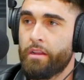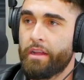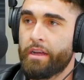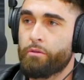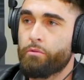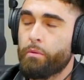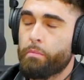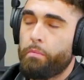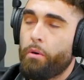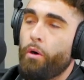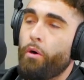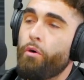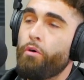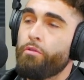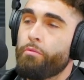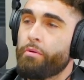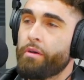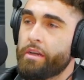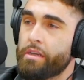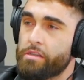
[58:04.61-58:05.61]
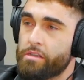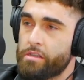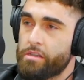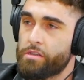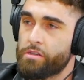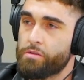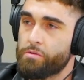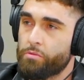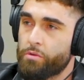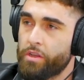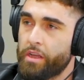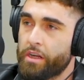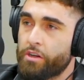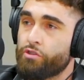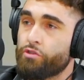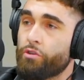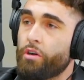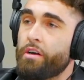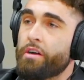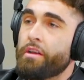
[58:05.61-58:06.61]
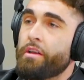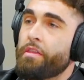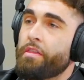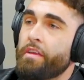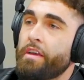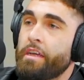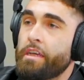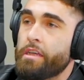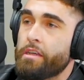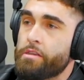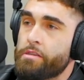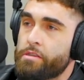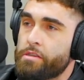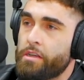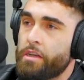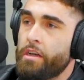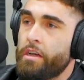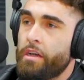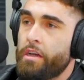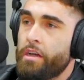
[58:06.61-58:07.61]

Like we're pulled places. We're like drawn to things.